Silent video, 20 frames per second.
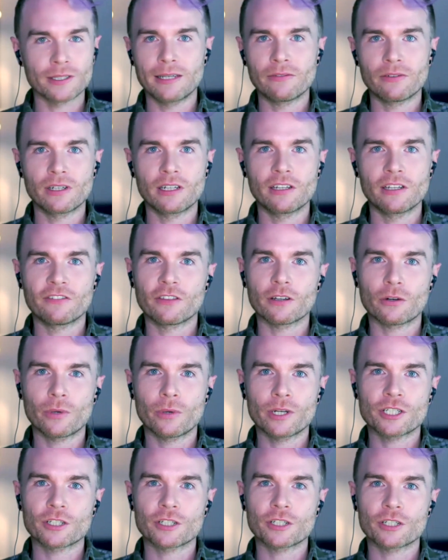Even if the
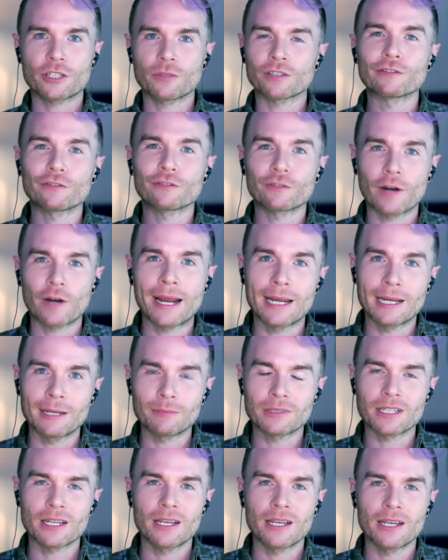question wasn't
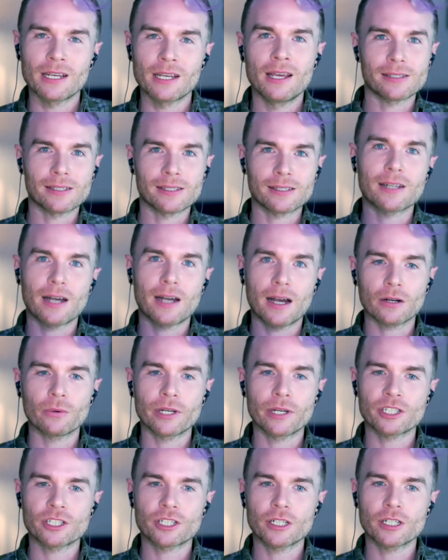framed as a star
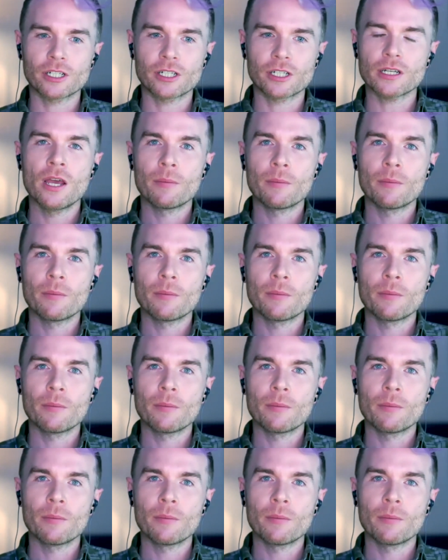question,